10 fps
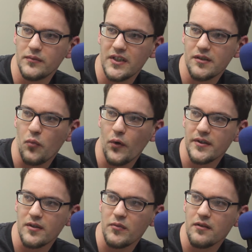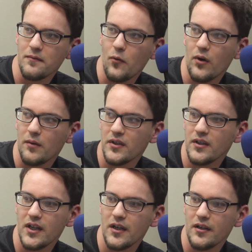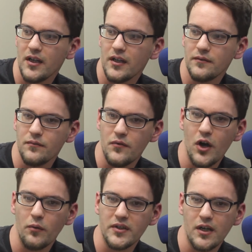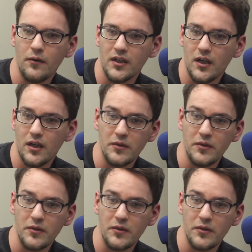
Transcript: It's important to be informed and know what's going on.